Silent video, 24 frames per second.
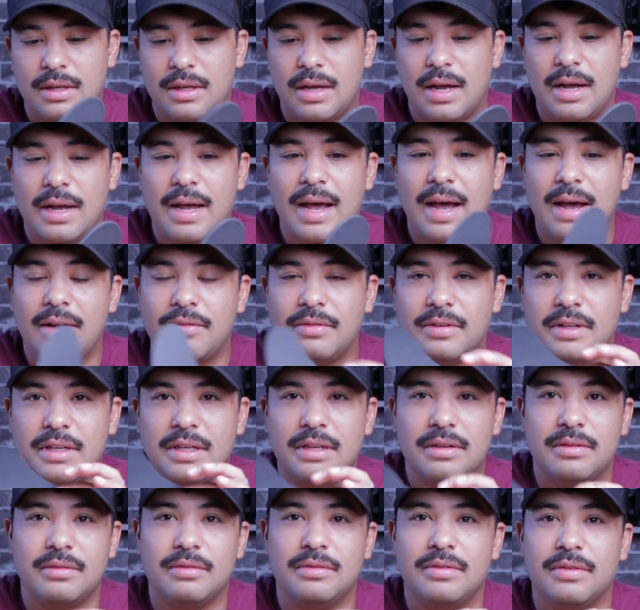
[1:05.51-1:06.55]
I have to
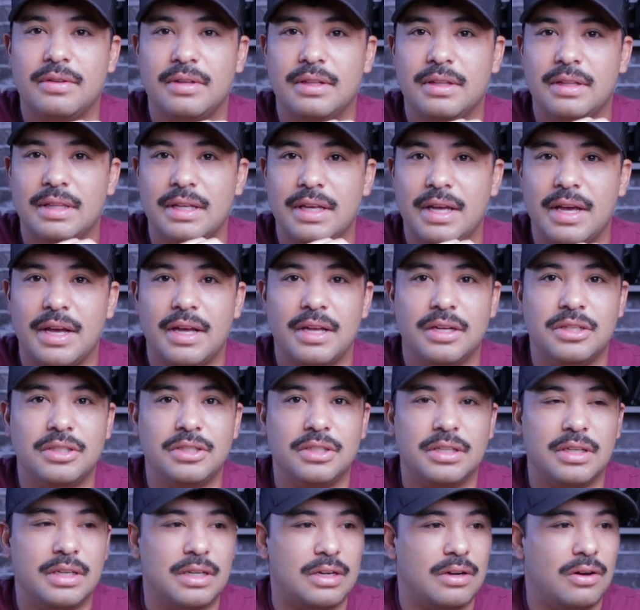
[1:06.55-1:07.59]
give the
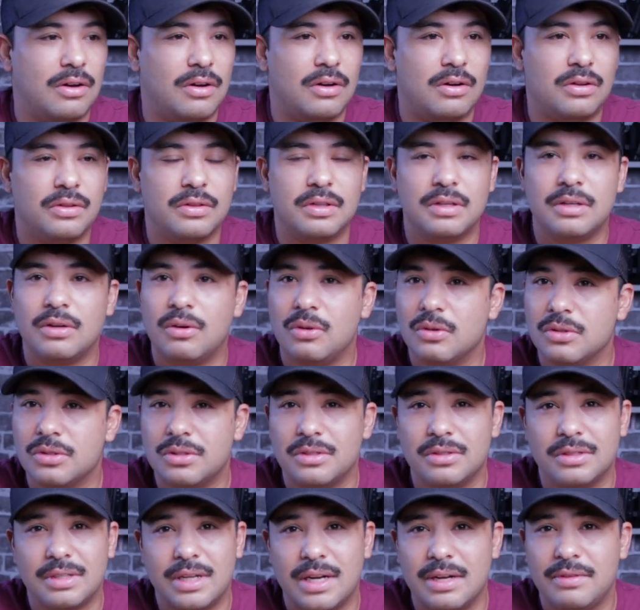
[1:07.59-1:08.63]
edge in all the
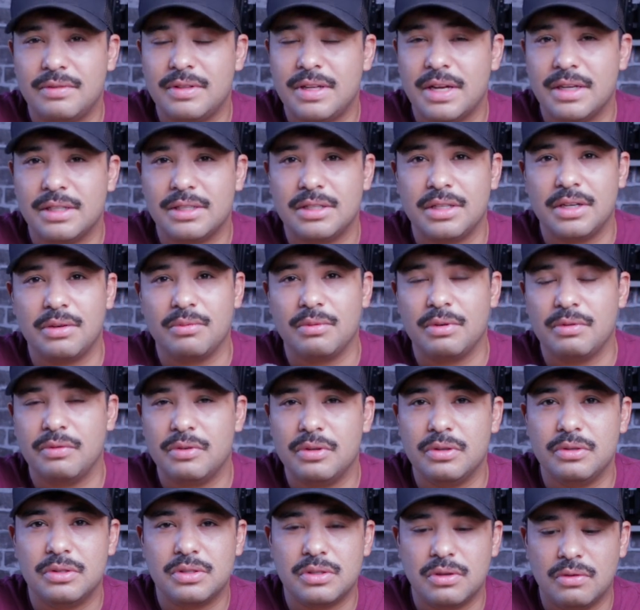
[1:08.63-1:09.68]
holsters that I've tested and
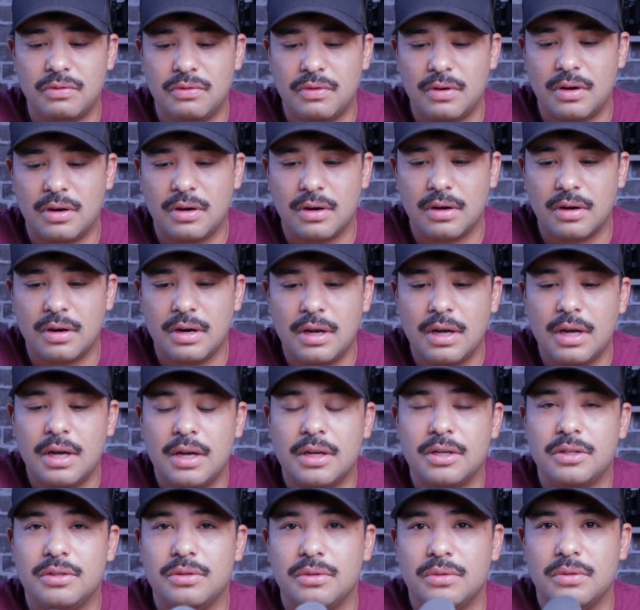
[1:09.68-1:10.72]
reviewed so far
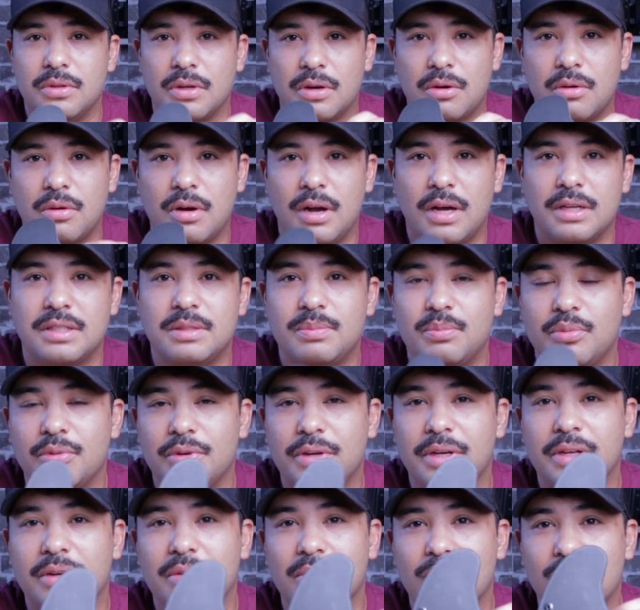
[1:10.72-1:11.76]
to the
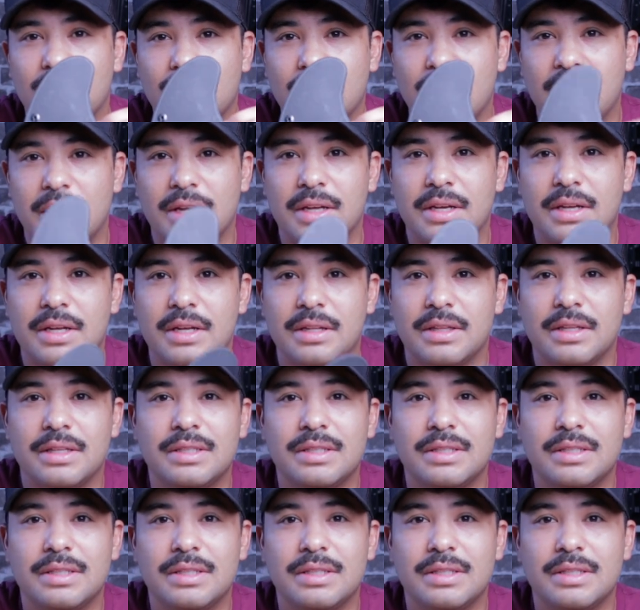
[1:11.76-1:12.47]
Crossbreed Reckoning.